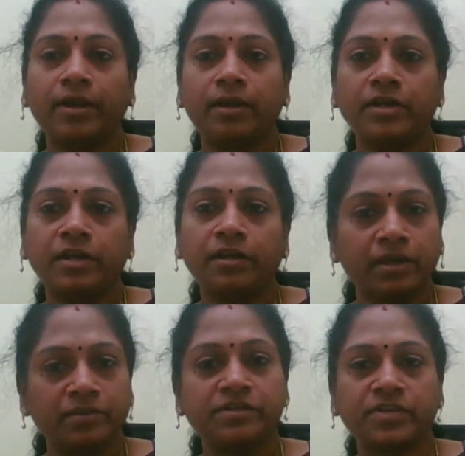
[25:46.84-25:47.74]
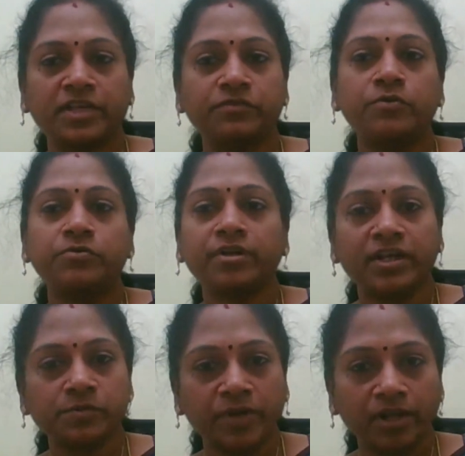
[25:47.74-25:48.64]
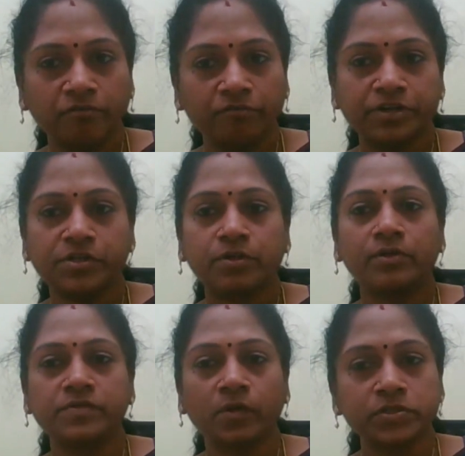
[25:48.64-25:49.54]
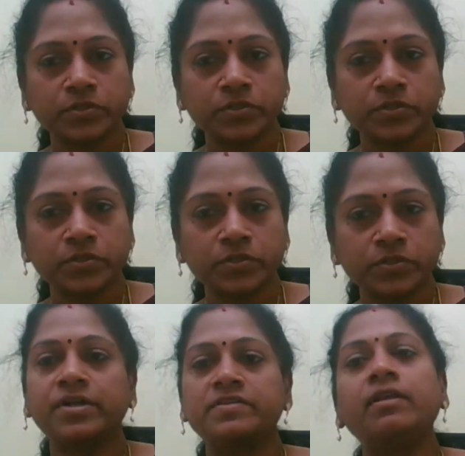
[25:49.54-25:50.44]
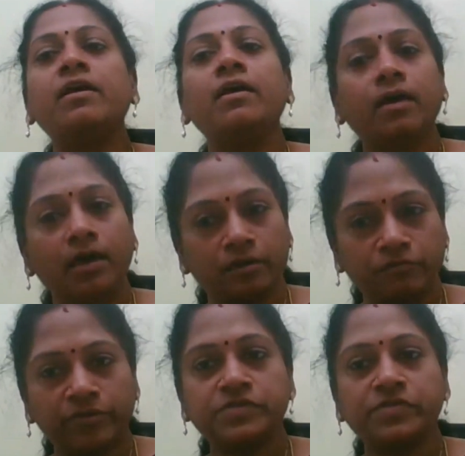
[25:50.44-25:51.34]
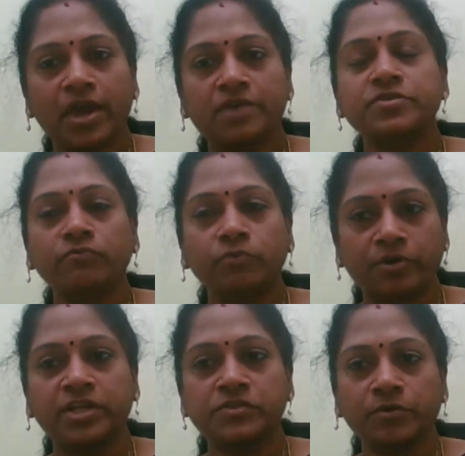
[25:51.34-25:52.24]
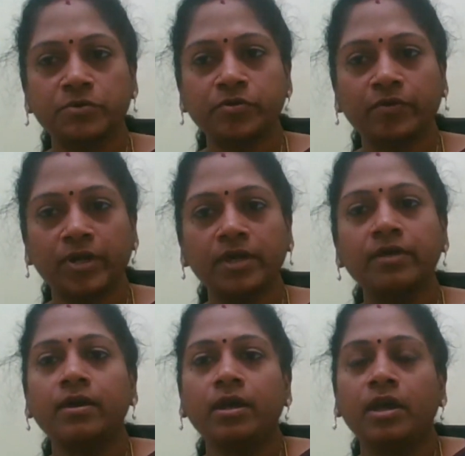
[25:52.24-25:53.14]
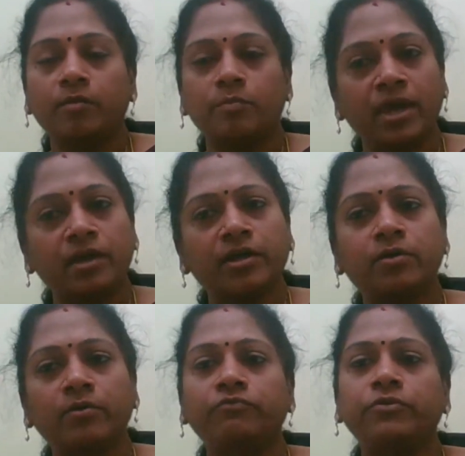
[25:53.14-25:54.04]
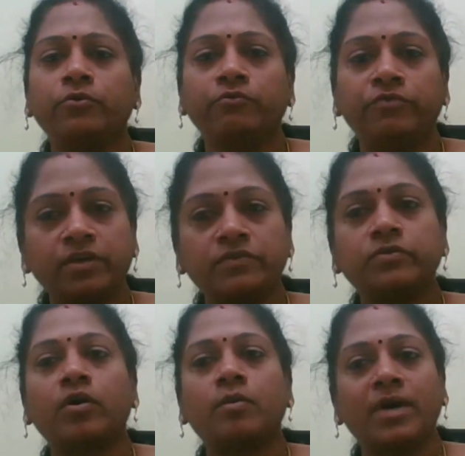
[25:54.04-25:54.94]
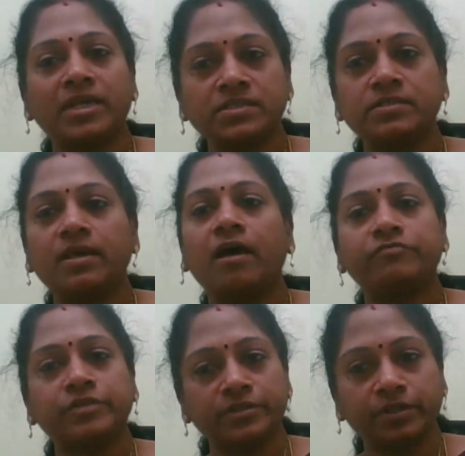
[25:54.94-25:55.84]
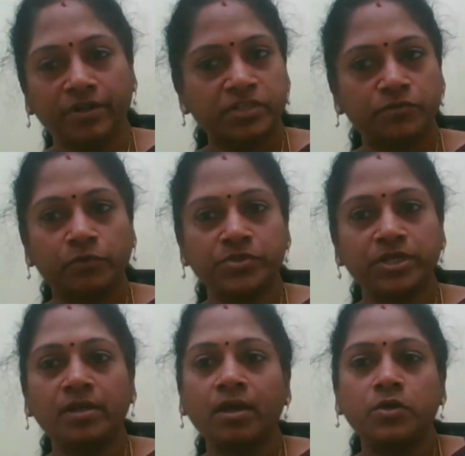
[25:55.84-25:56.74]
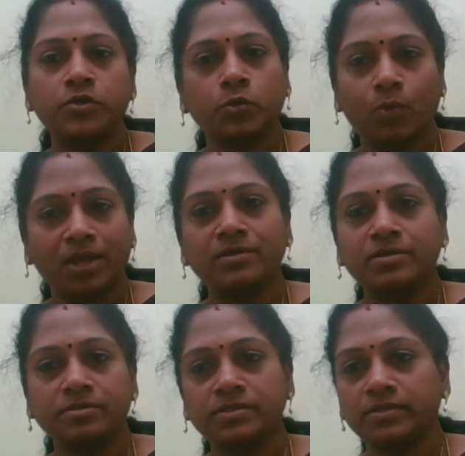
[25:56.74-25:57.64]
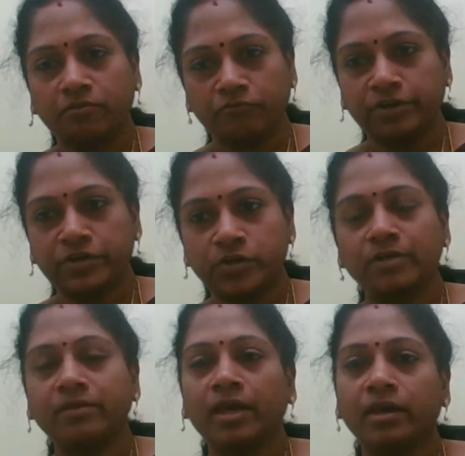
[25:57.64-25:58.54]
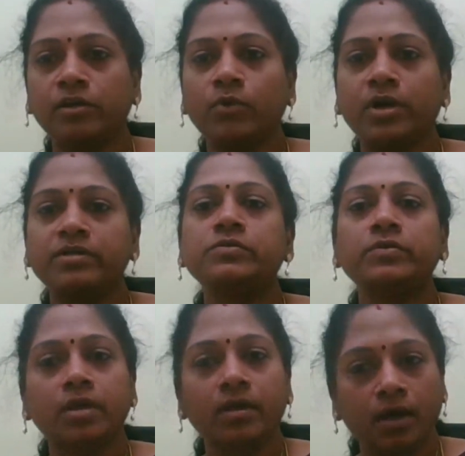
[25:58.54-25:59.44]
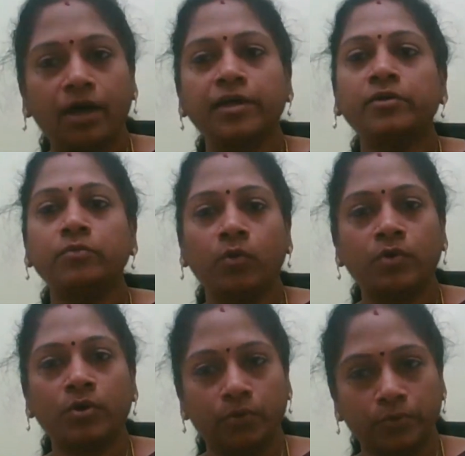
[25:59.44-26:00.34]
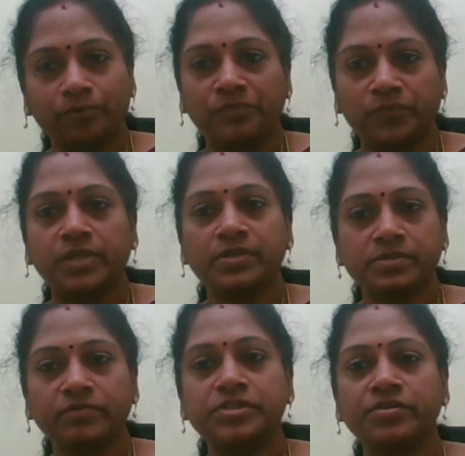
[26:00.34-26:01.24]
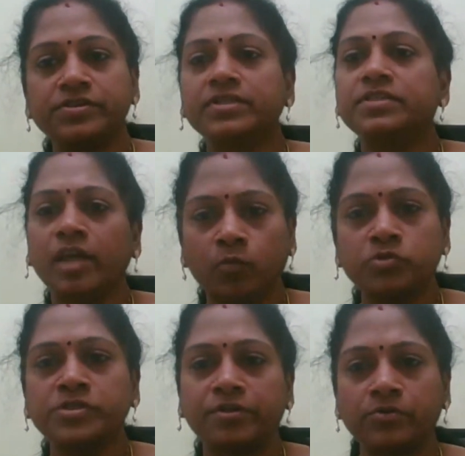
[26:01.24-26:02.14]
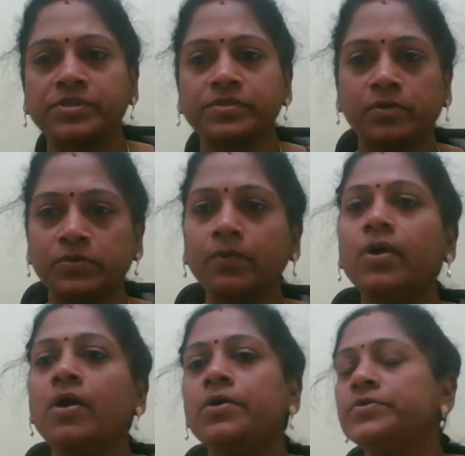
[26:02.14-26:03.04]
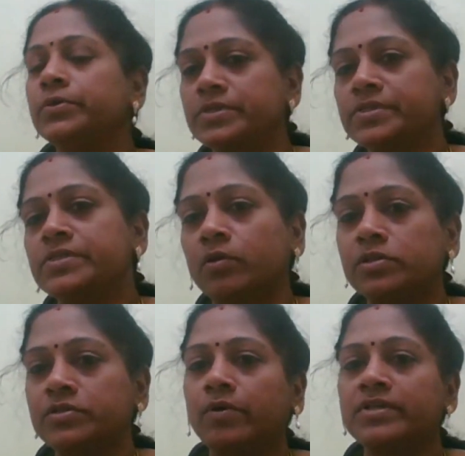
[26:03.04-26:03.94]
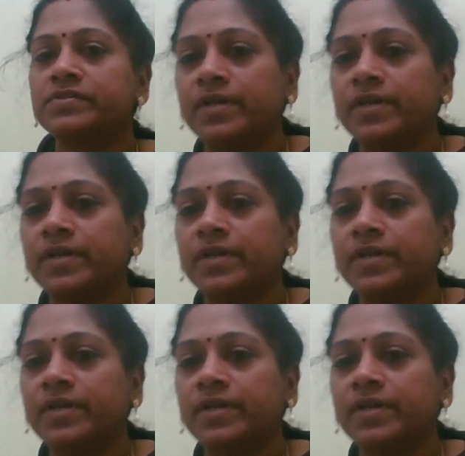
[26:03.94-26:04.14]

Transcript: TTA, that is transfusion transmitted infection, is also considered as an adverse reaction for transfusion only. It may occur a few weeks or months after the transfusion. So one is this infection, the other one is iron overload, that is which results in hemocytosis also. So this is also considered